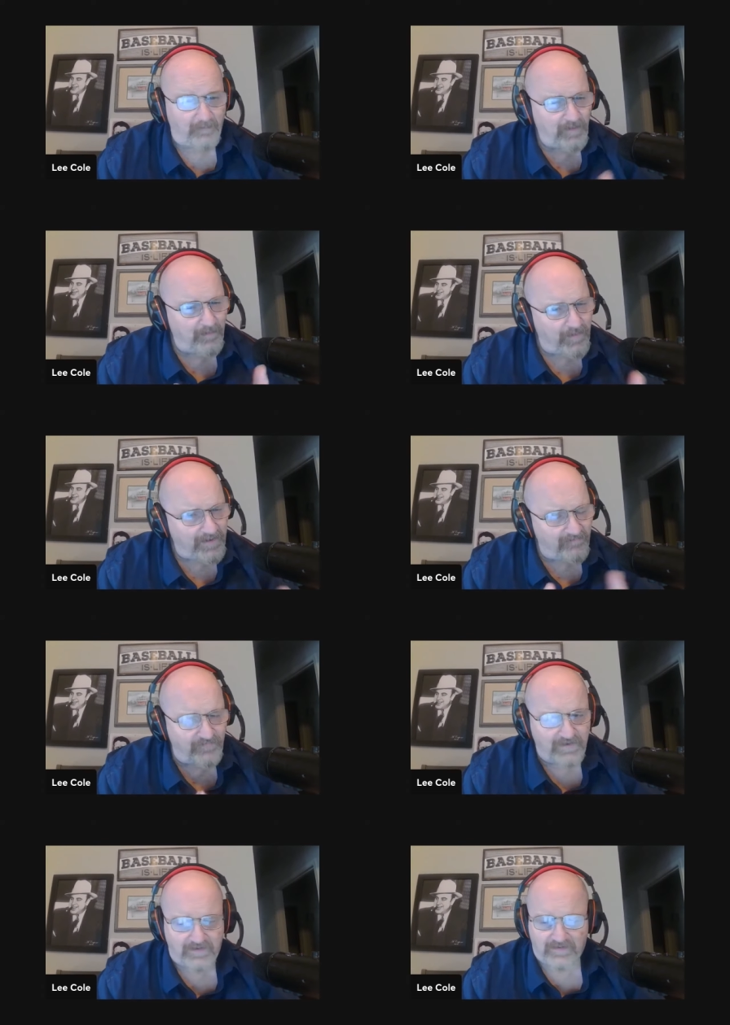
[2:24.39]
I'm going to play a
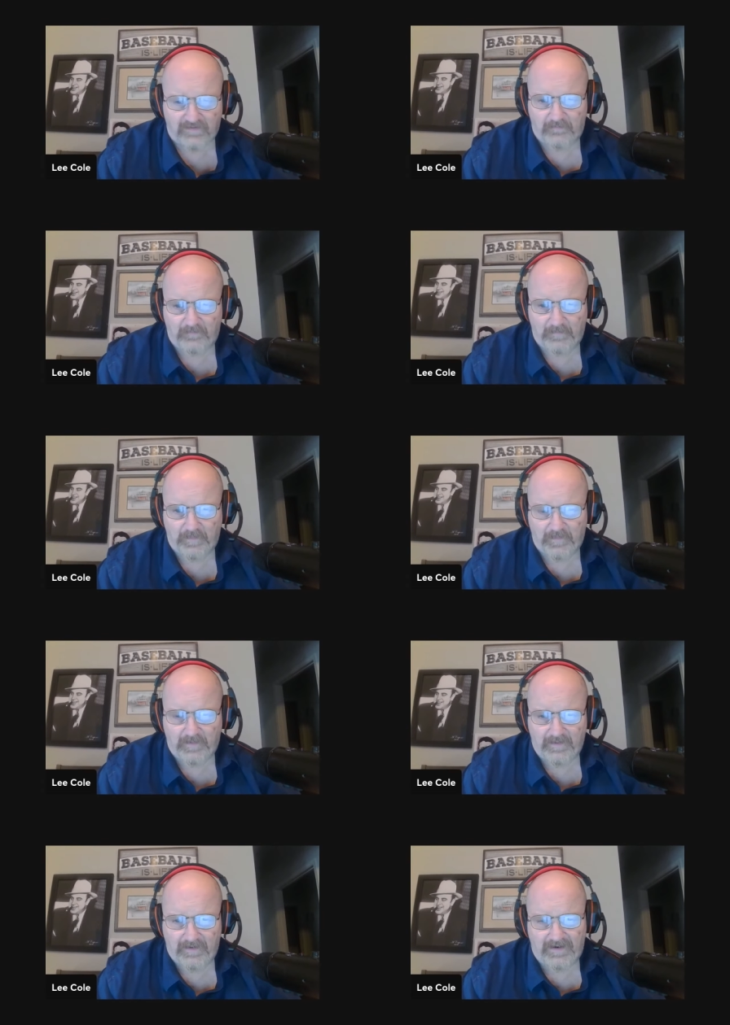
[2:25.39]
video
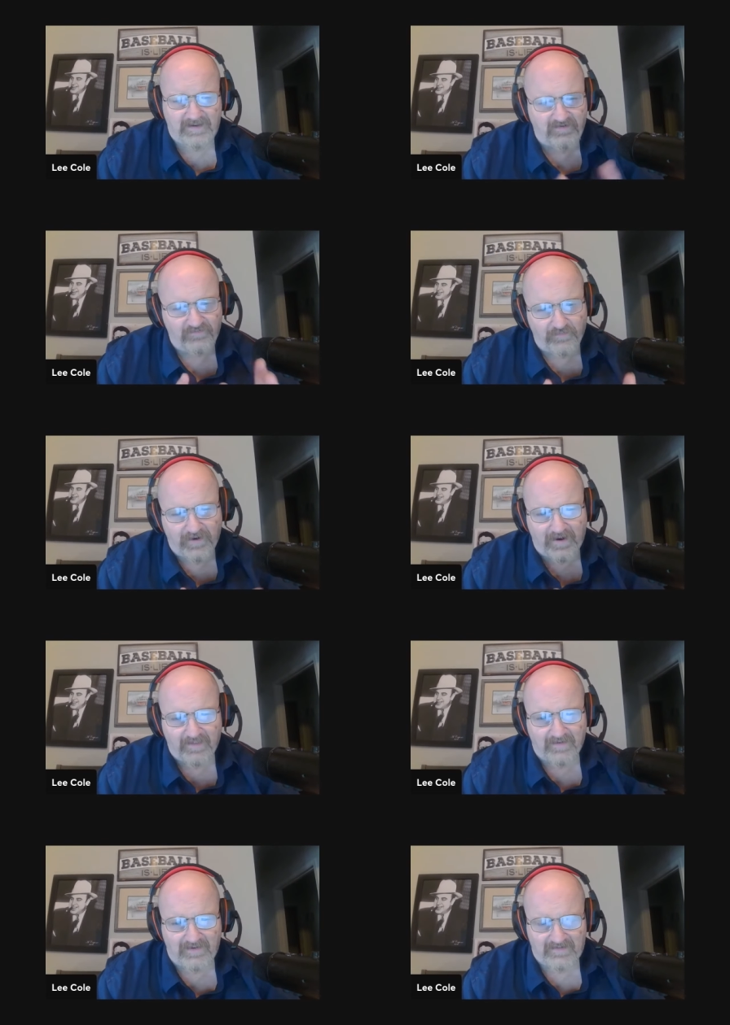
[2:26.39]
and it gives you kind
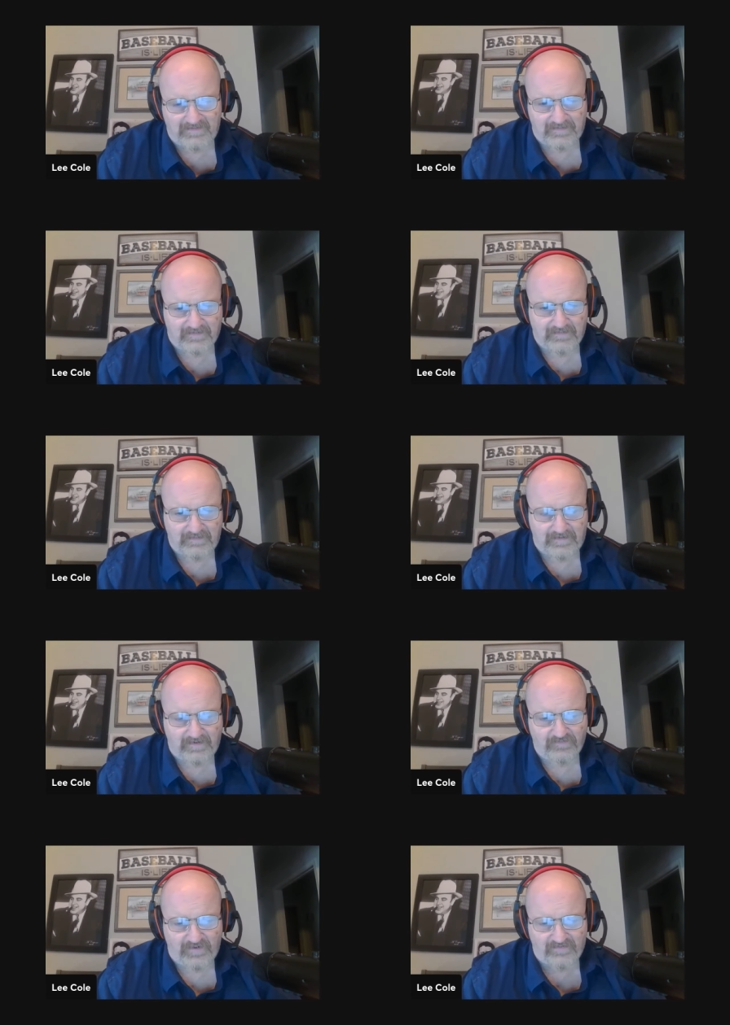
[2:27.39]
of an idea.
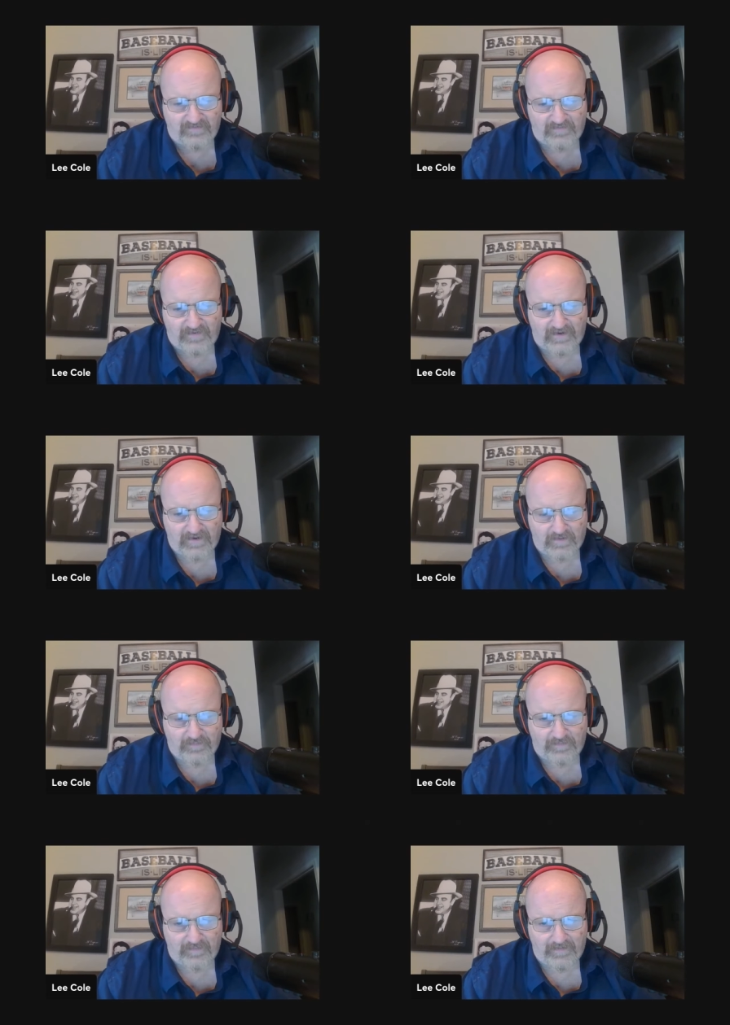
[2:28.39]
Angel has a thing on
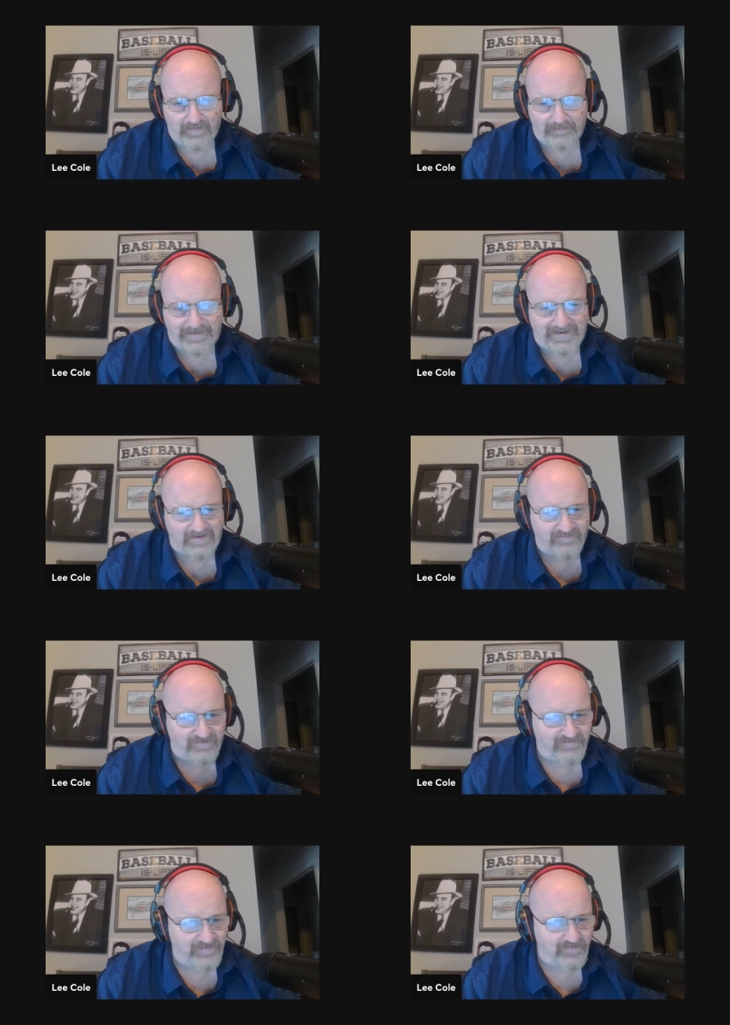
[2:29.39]
her uh, page
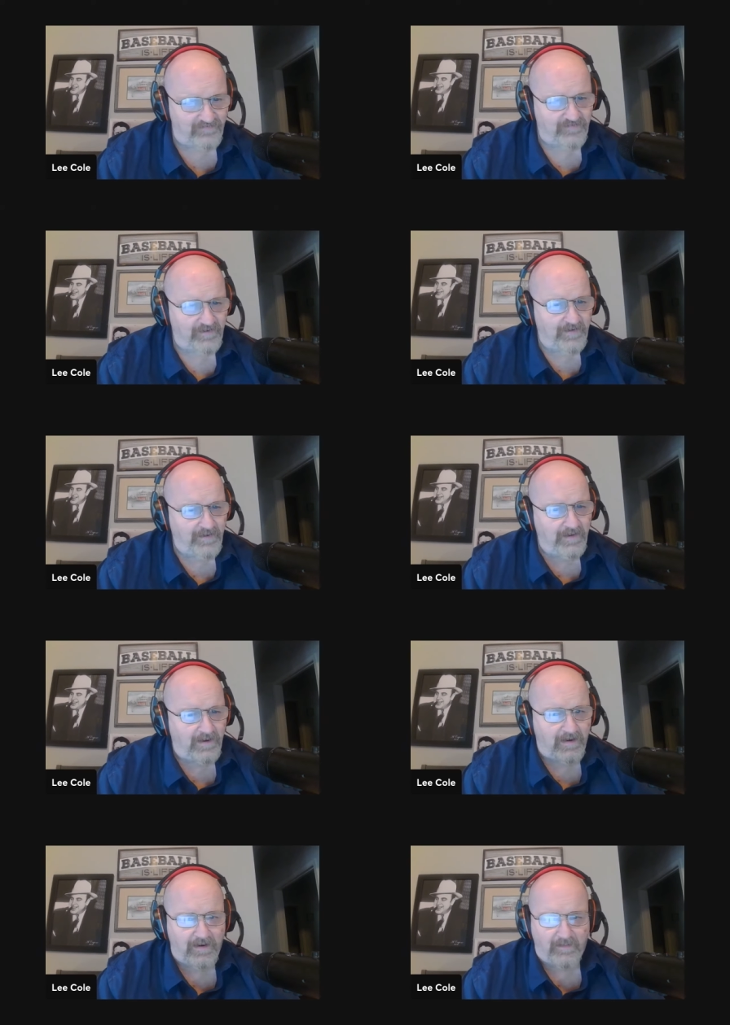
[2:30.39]
that says,
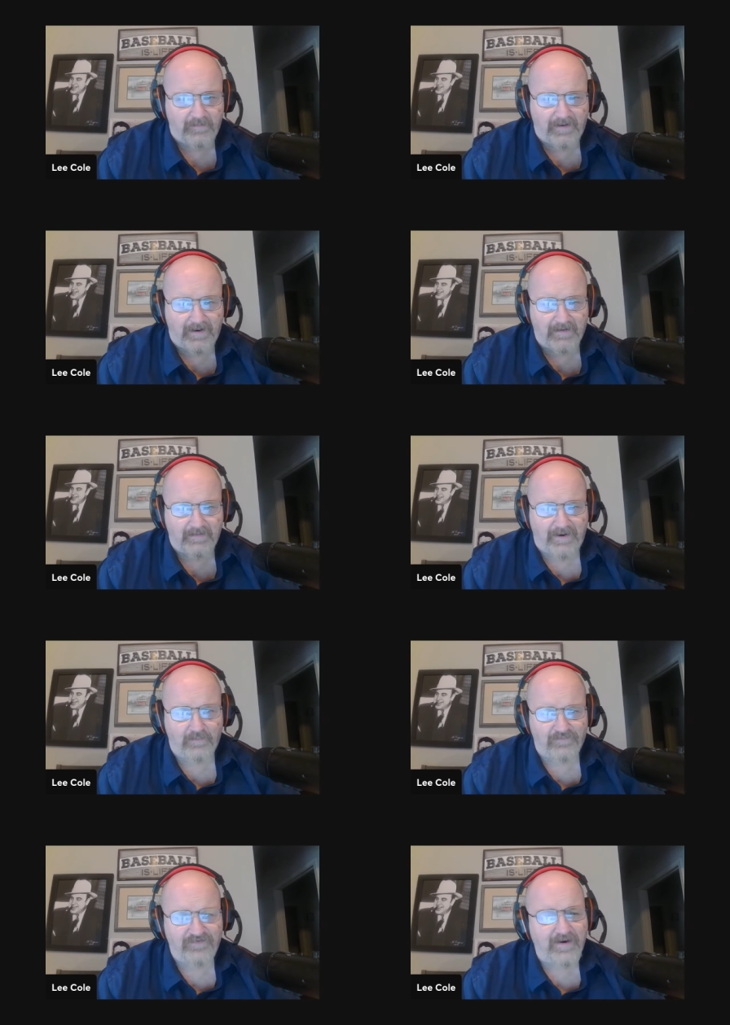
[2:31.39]
um, I, I
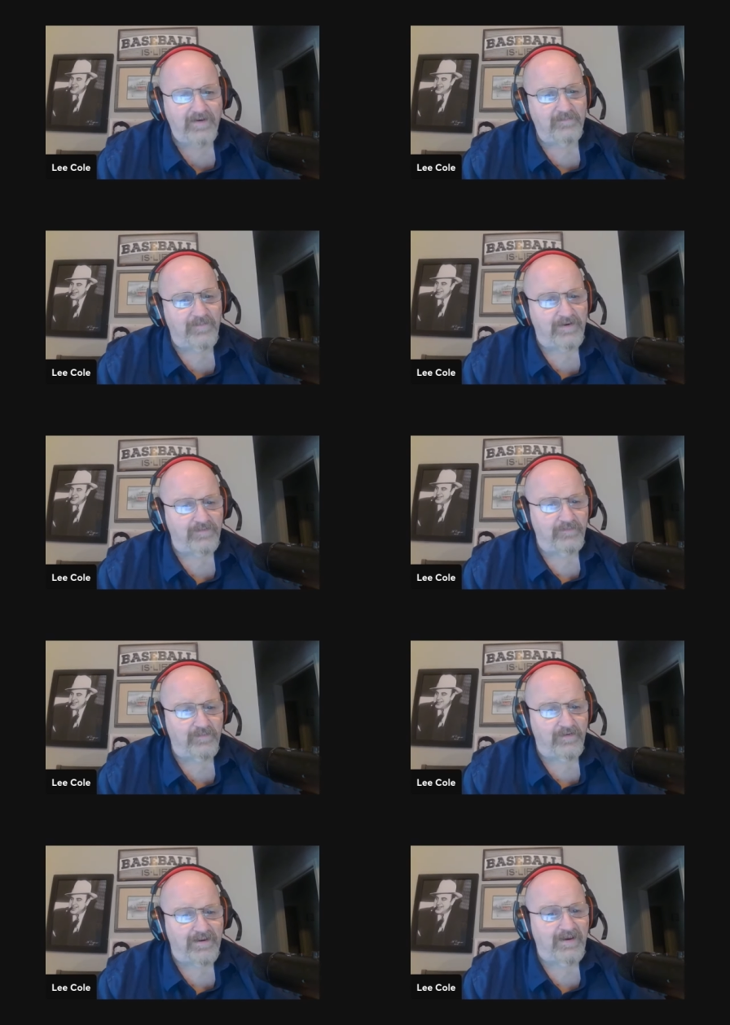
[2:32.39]
will take my
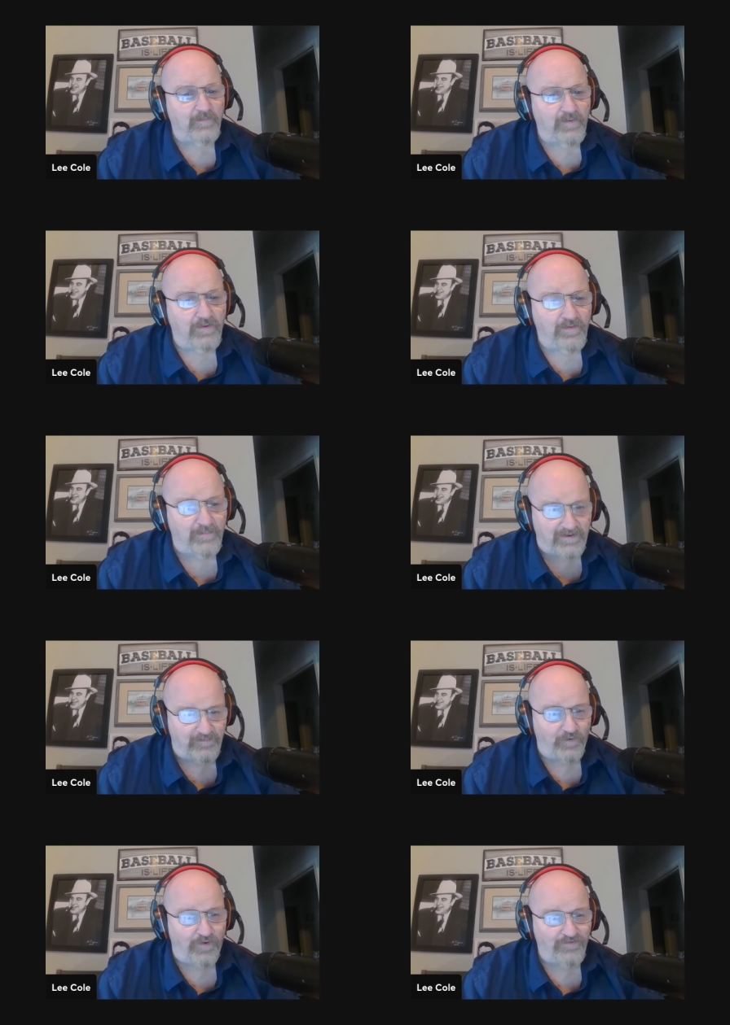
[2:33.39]
an animal, my
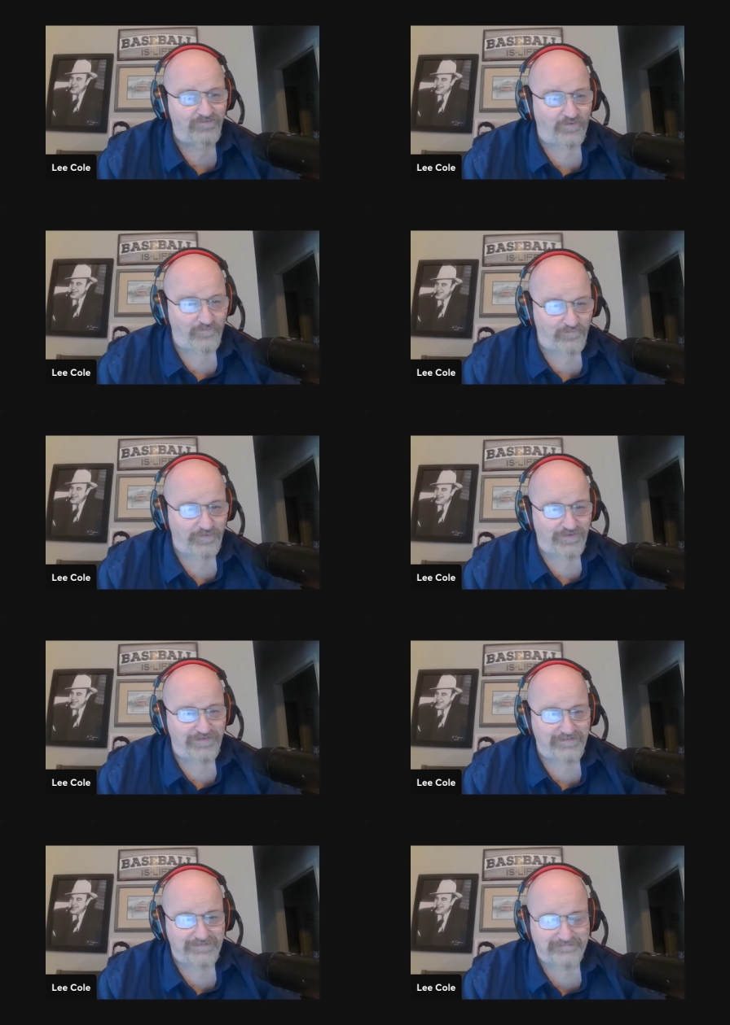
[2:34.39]
dogs over
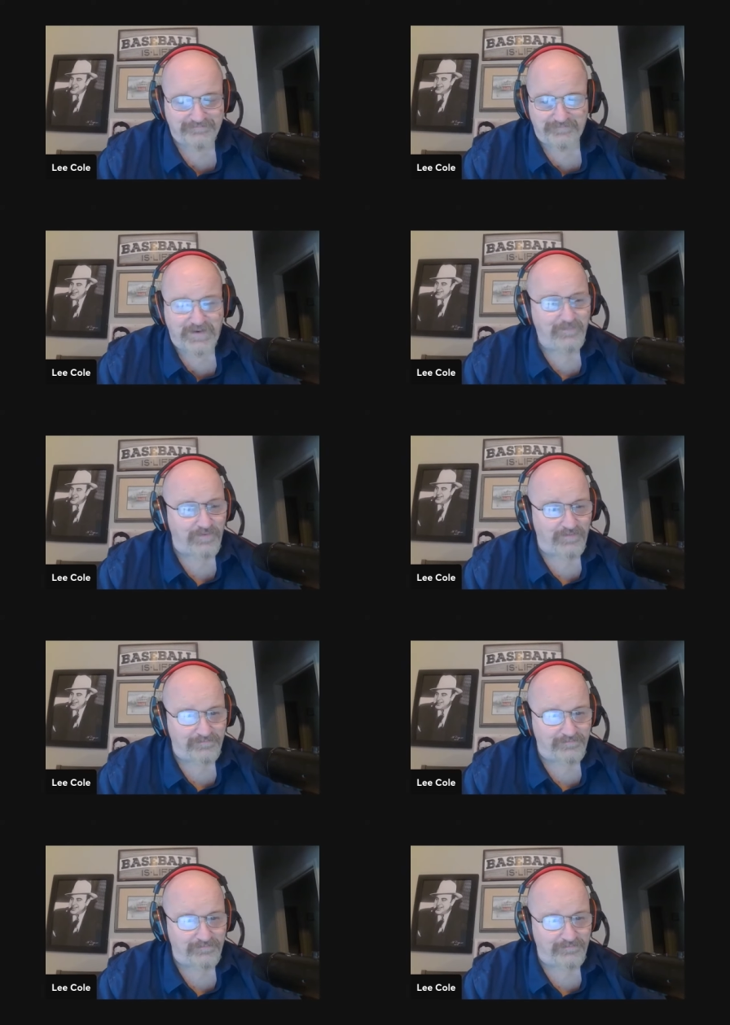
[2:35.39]
uh, people.